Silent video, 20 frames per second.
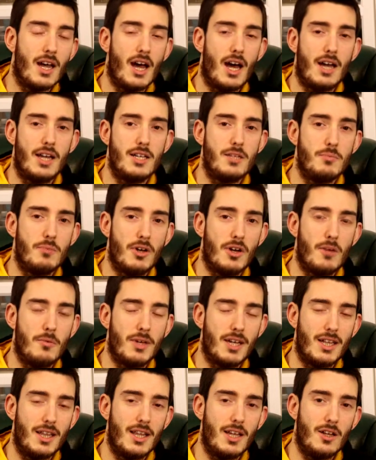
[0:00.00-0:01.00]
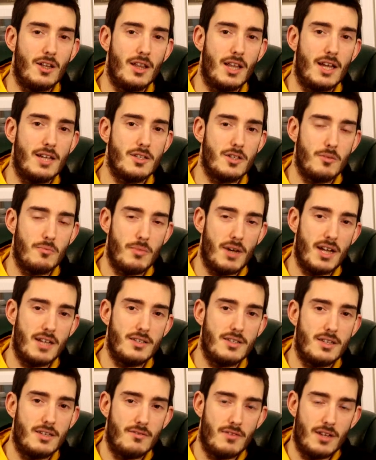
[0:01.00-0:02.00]
and it's becoming a little less
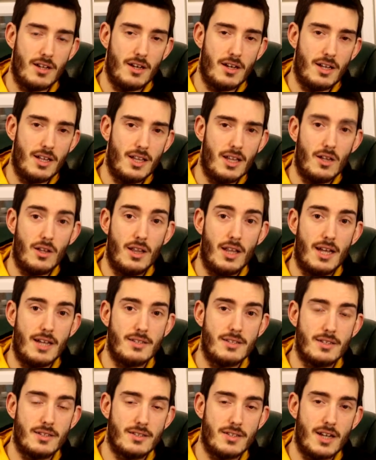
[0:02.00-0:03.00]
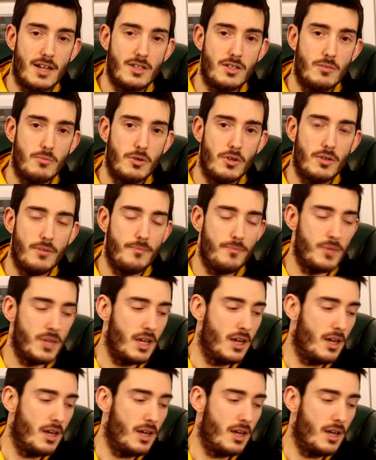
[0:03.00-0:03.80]
competitive, a little less accessible.